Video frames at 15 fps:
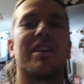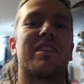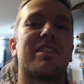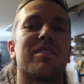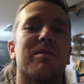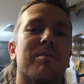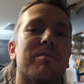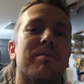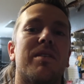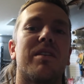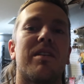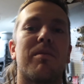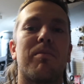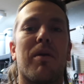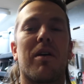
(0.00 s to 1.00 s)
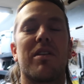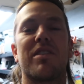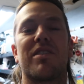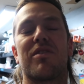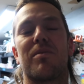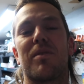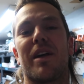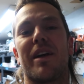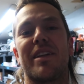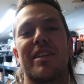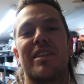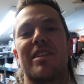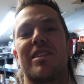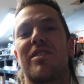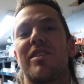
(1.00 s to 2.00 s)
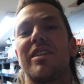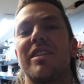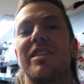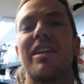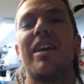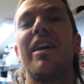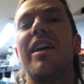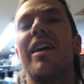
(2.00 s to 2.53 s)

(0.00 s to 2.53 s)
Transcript: That's some parts from RAD Industries.